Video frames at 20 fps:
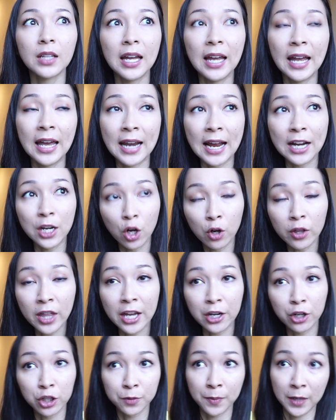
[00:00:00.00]
And I know
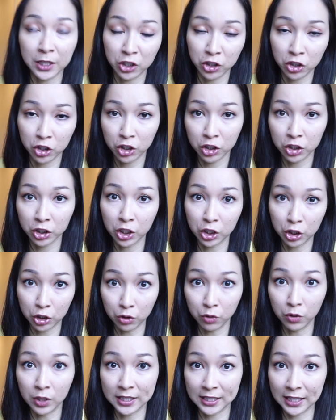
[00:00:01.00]
that nurse practitioners can
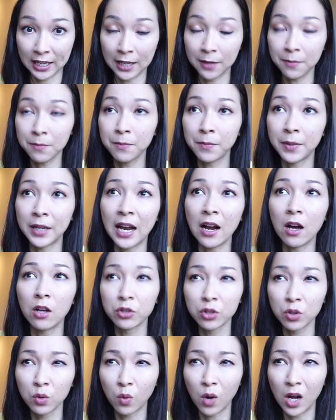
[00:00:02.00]
do the same, but I
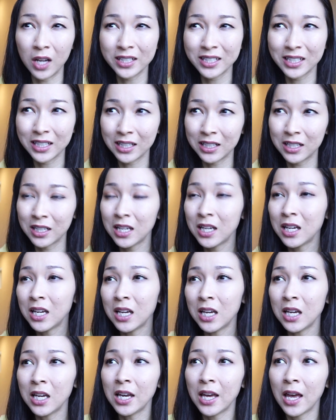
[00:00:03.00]
also wanted
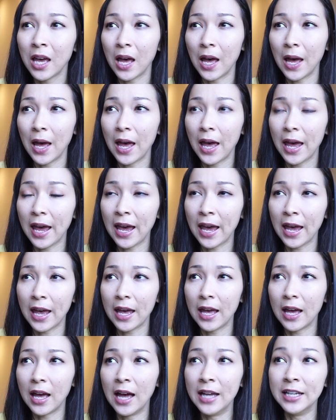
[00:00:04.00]

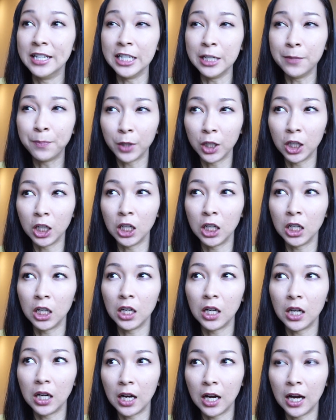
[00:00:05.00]
a
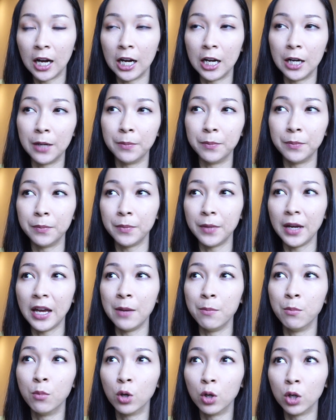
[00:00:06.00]
deeper um,
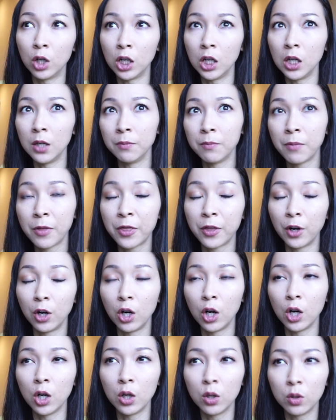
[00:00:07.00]
and more
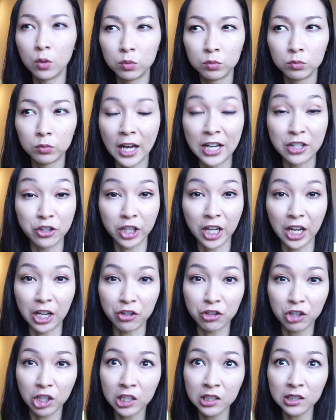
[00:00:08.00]
thorough
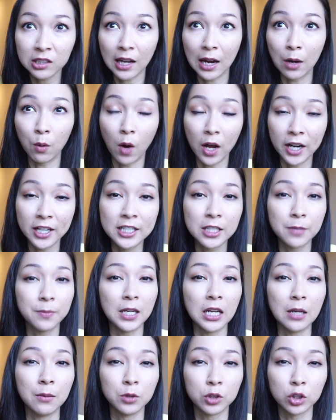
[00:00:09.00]
education. I wanted to
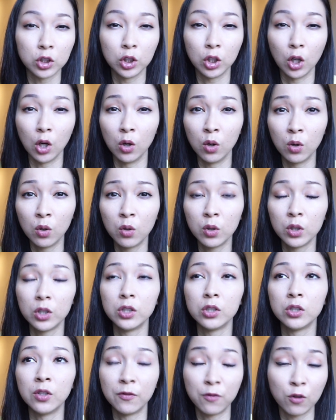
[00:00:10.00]
be able to go
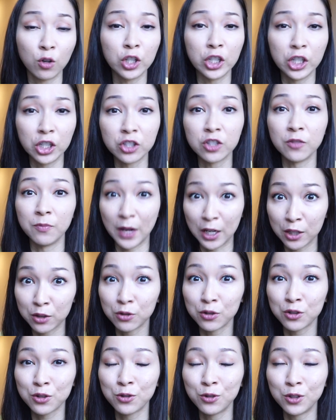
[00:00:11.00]
to four years of
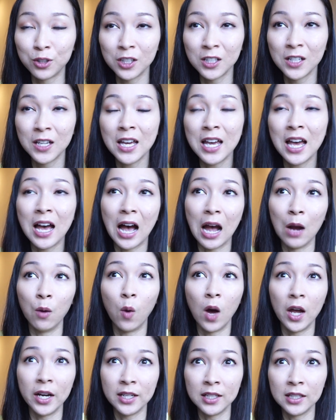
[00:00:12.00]
medical school. I
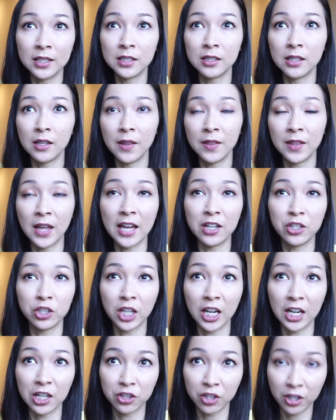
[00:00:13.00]
wanted the
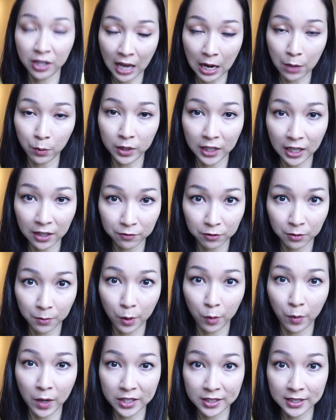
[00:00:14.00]
education that I would get from
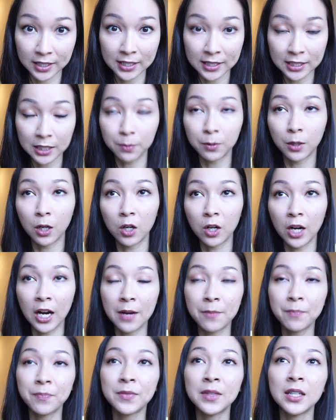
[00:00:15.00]
a residency
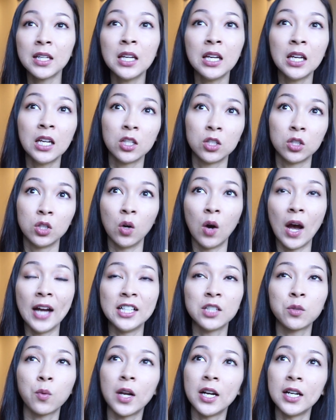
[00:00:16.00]
program. So I
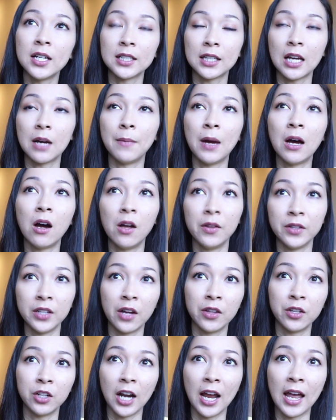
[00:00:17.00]
just wanted to come out on the
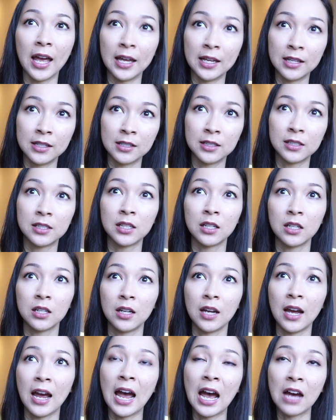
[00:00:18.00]
other end
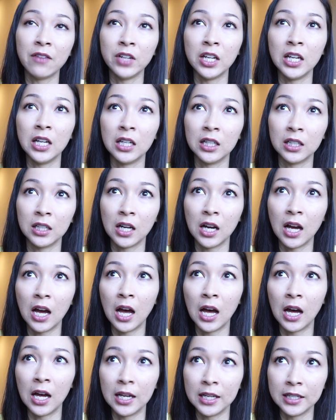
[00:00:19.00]
having
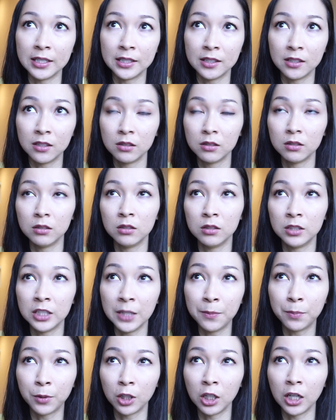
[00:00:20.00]
a
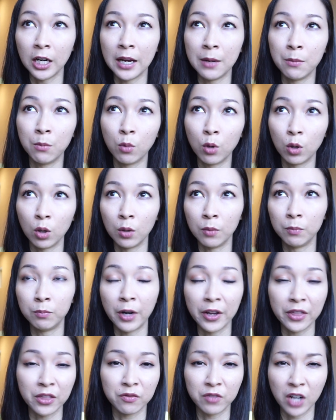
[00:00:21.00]
deeper and more
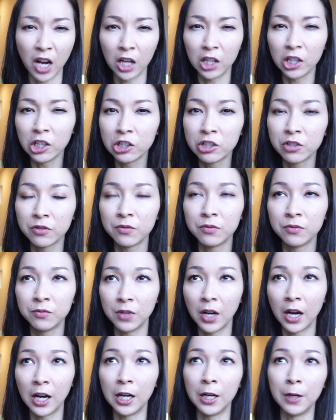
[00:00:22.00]
breadth of knowledge
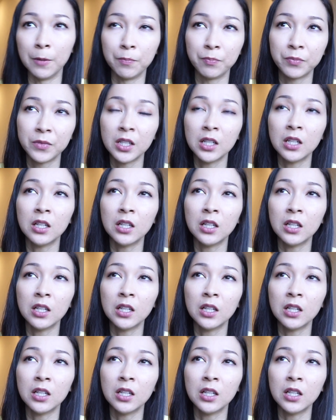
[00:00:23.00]
um,